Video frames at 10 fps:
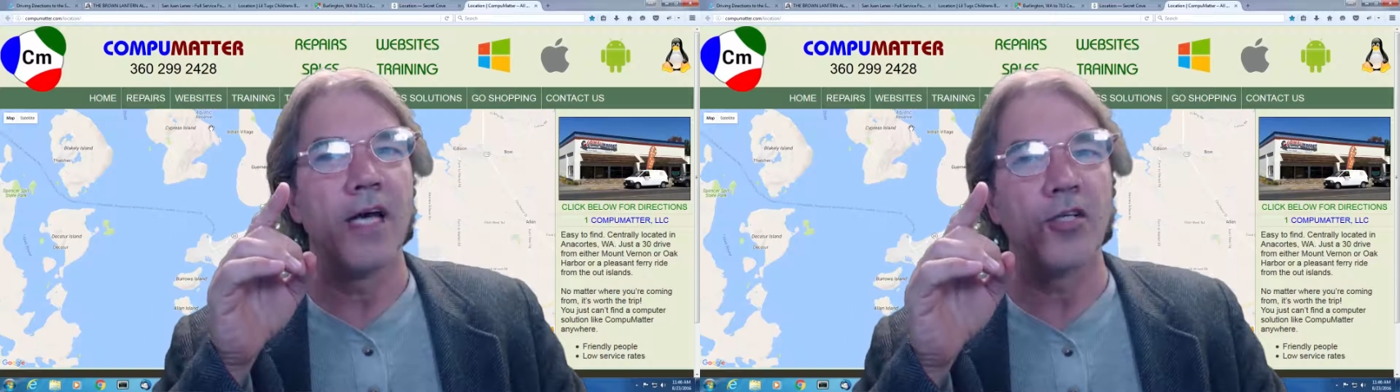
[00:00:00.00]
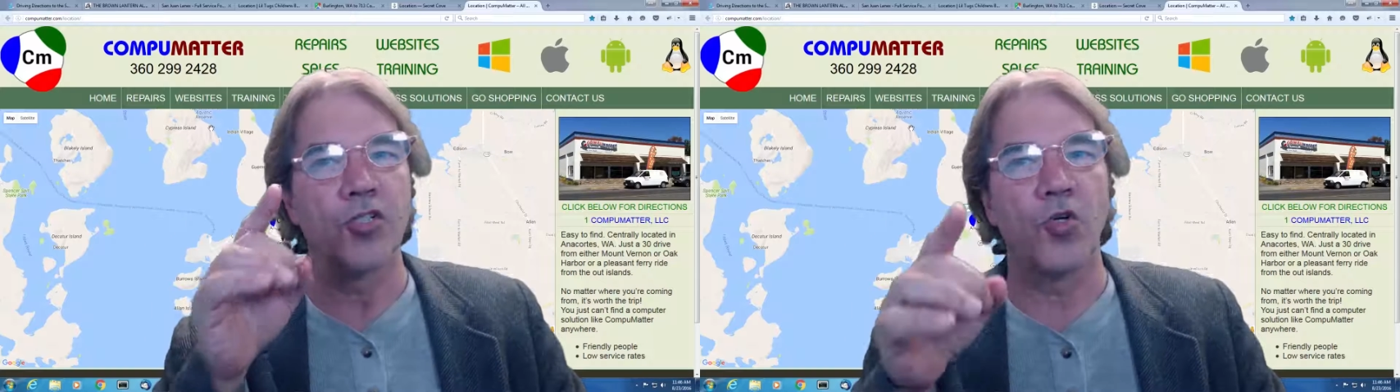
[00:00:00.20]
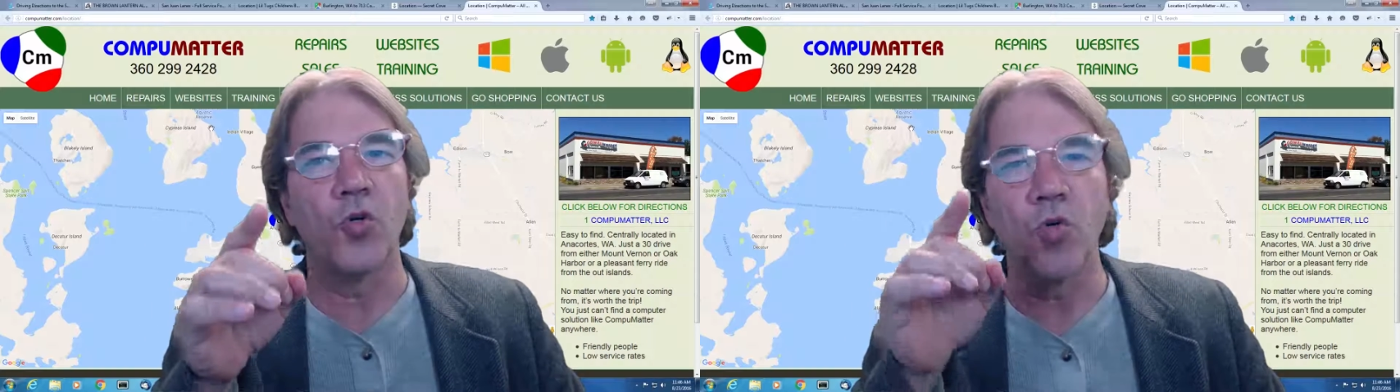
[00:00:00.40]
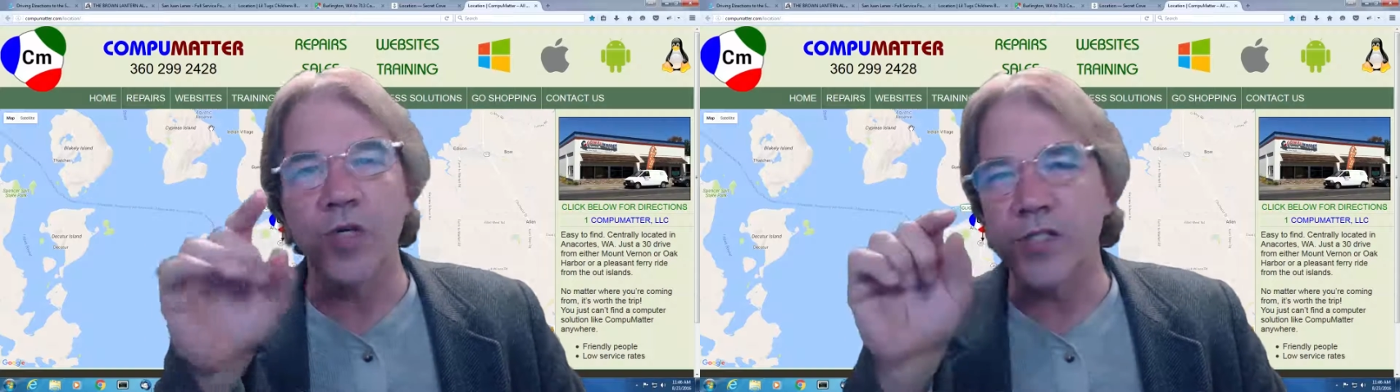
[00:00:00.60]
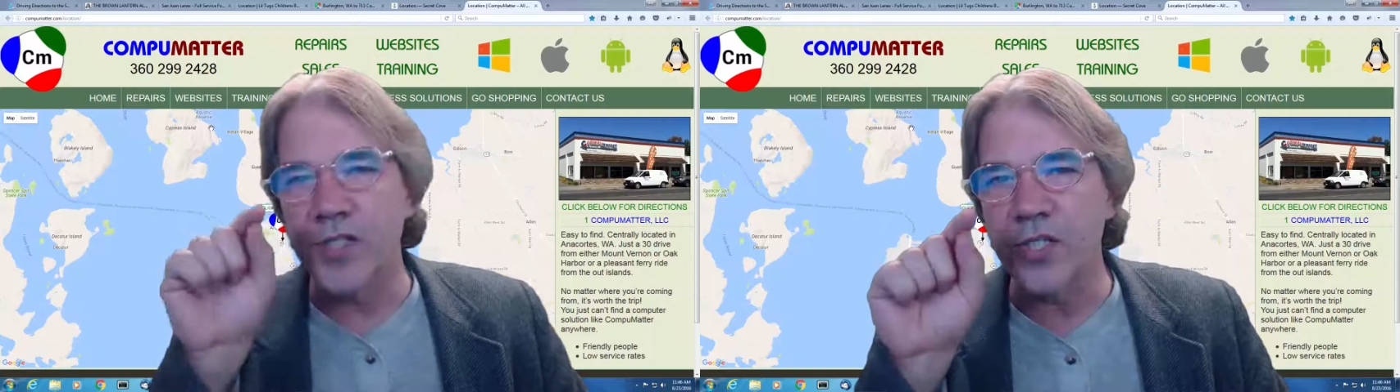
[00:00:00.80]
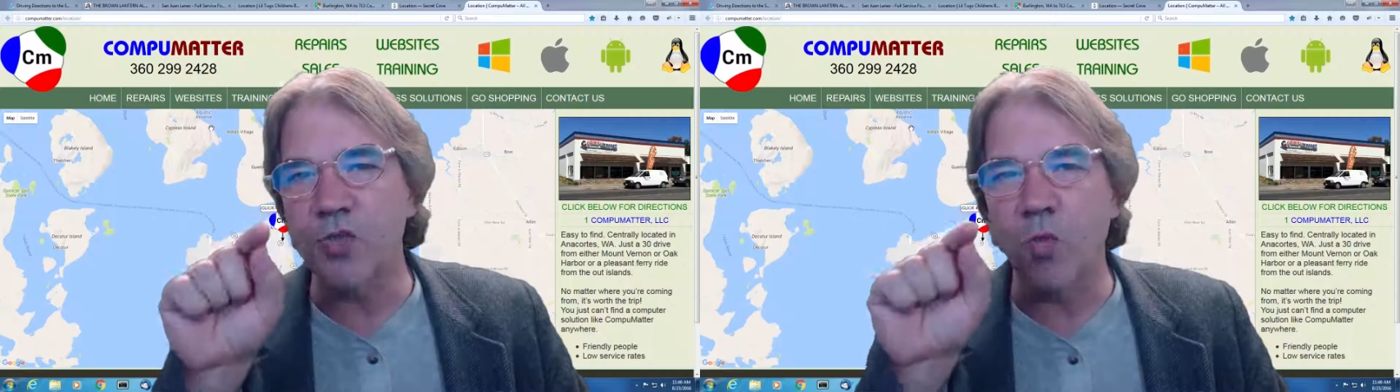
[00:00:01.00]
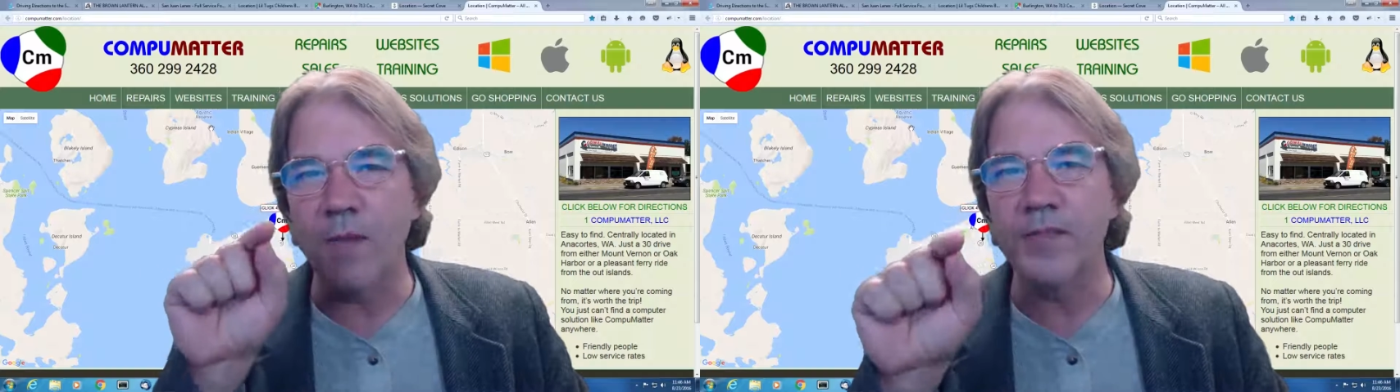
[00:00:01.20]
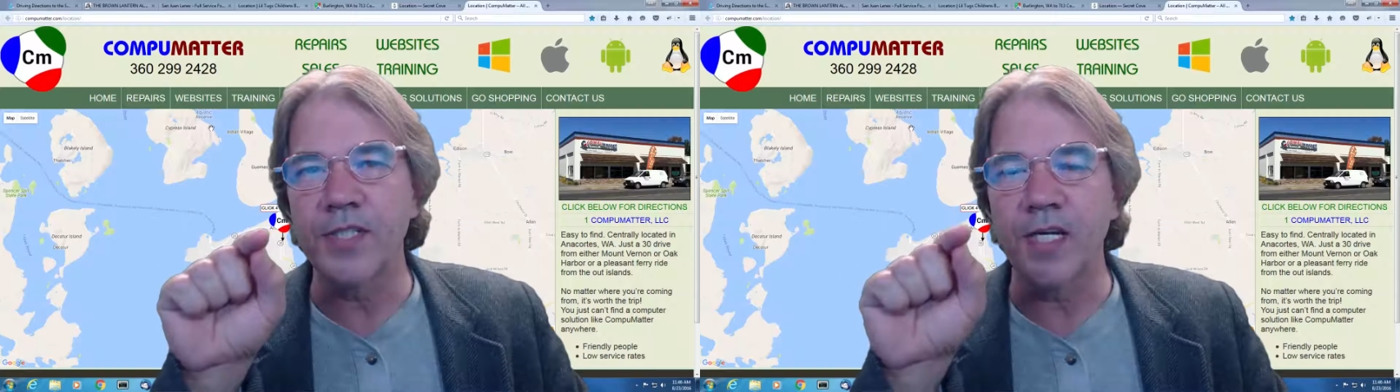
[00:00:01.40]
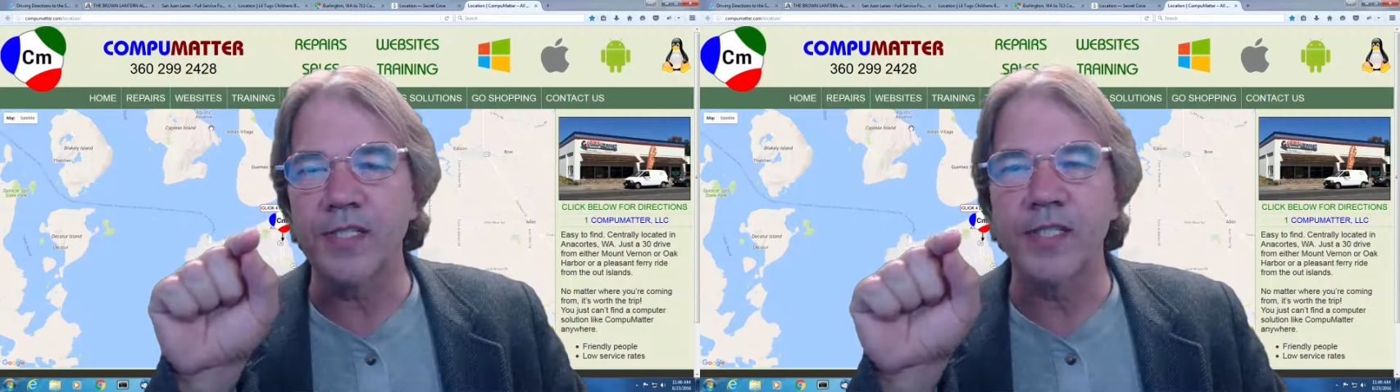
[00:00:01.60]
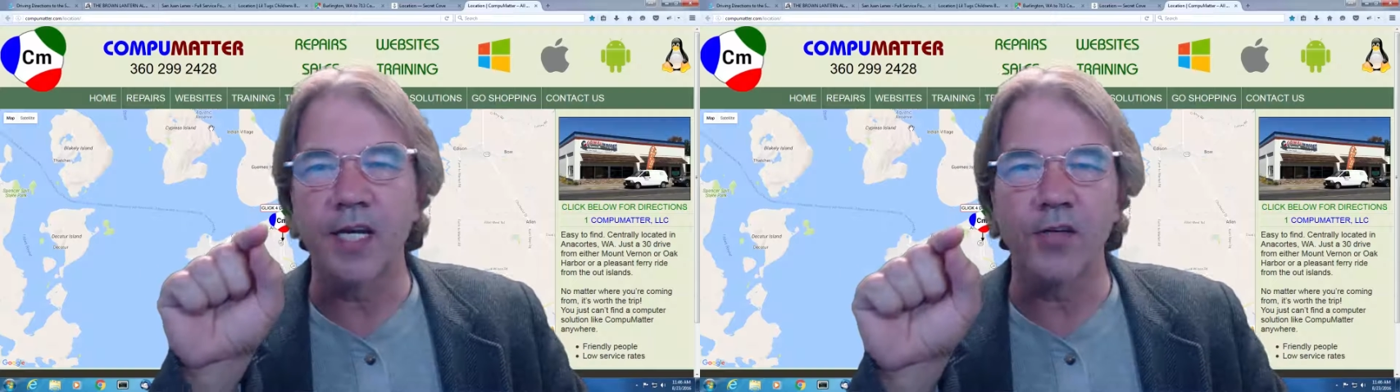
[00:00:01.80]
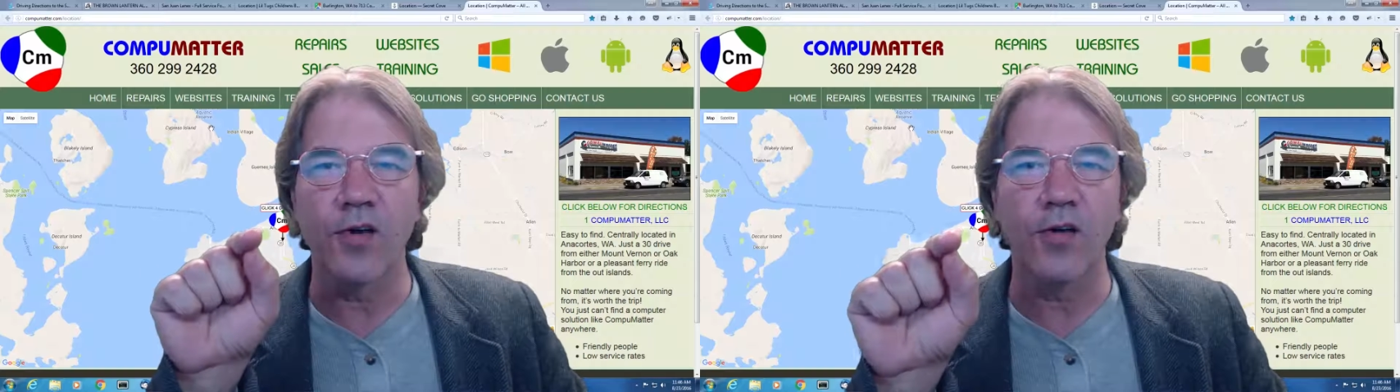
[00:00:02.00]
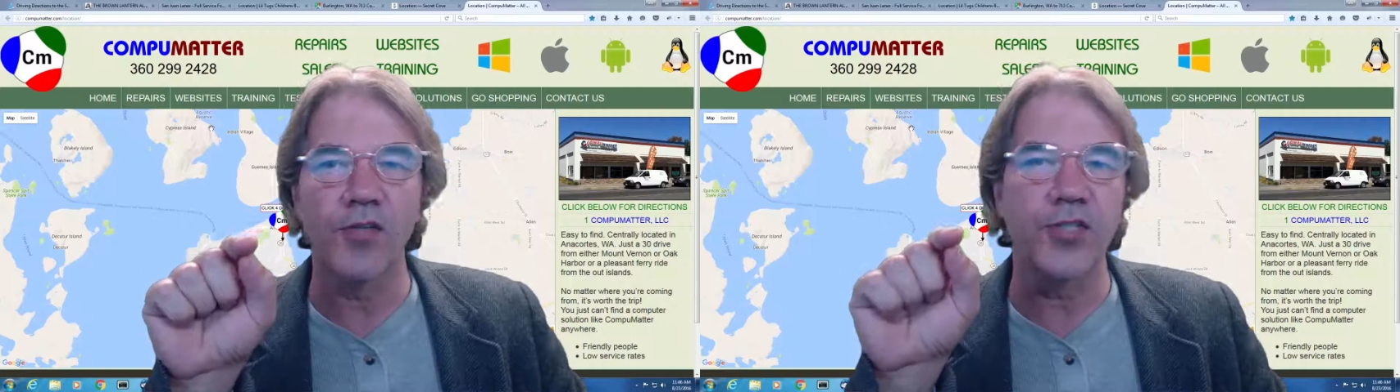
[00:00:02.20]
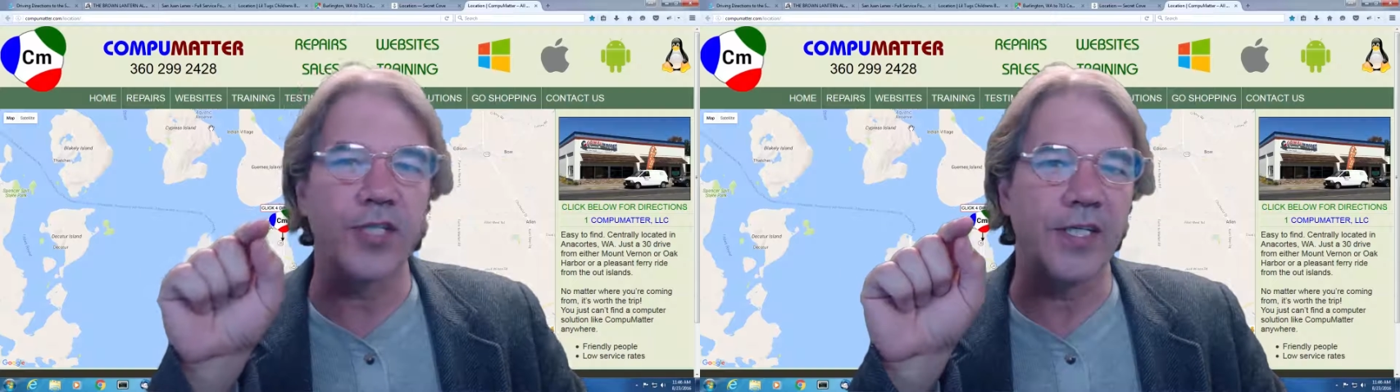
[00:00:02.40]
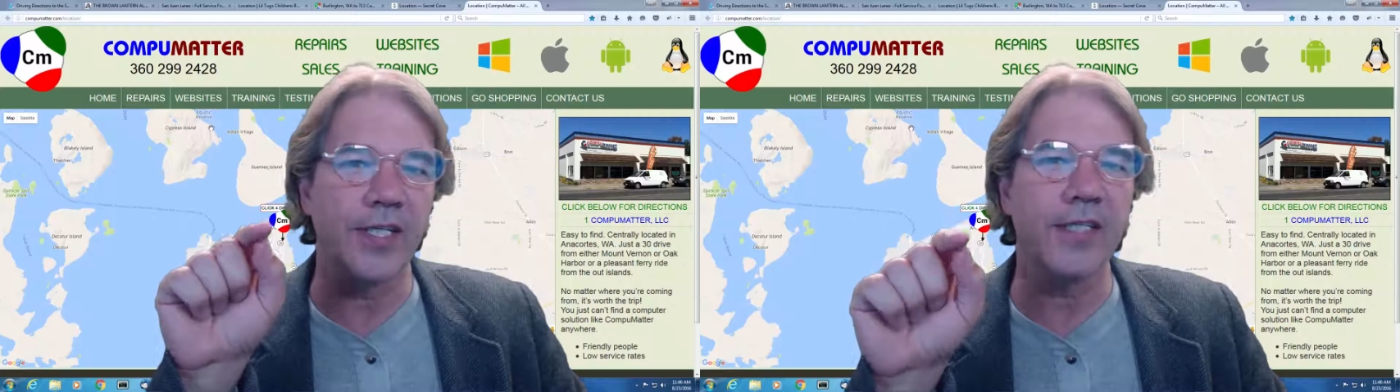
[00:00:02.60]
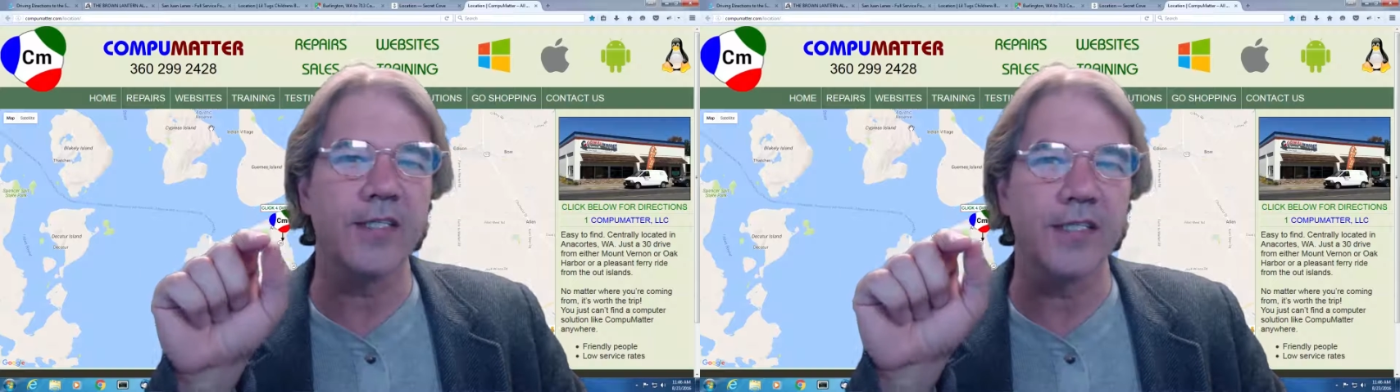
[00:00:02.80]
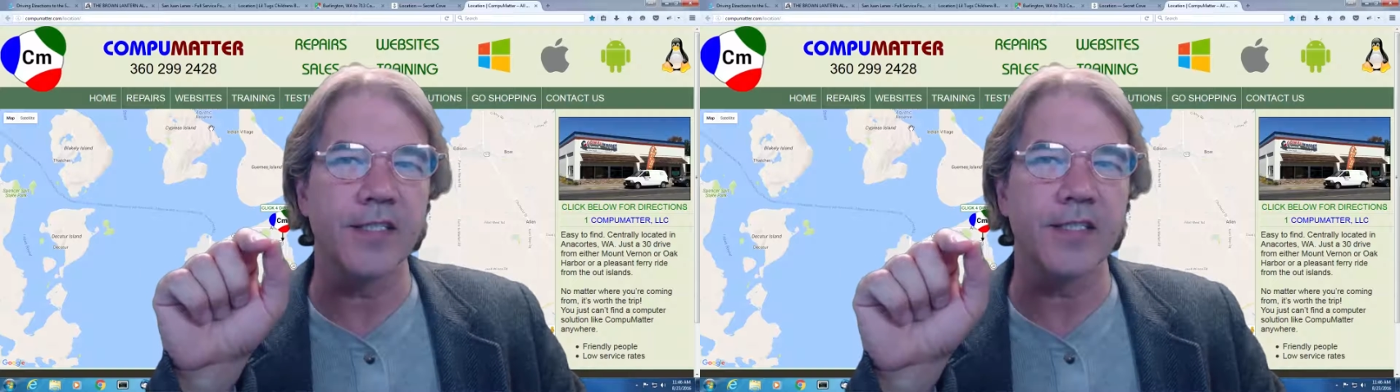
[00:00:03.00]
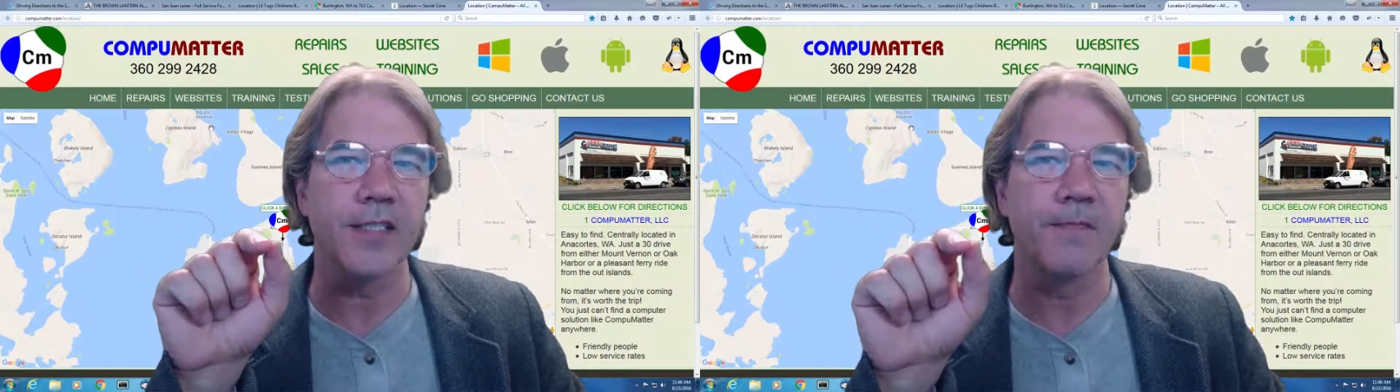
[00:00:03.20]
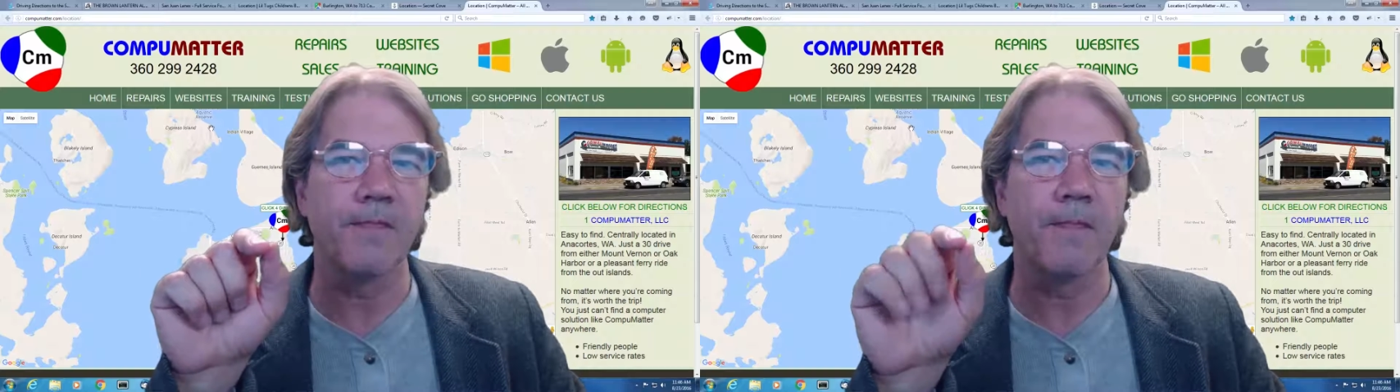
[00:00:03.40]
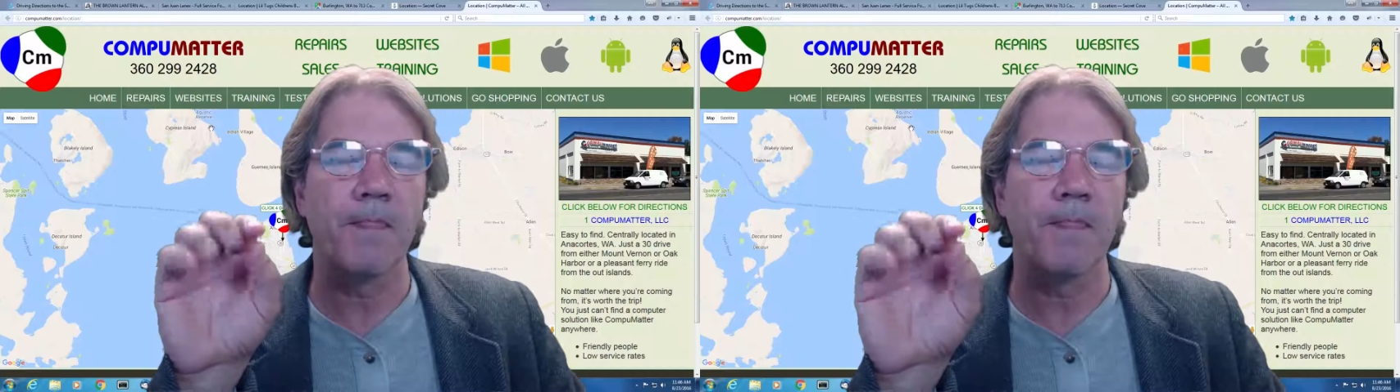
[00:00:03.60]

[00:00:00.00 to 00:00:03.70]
as cool as this website technology is,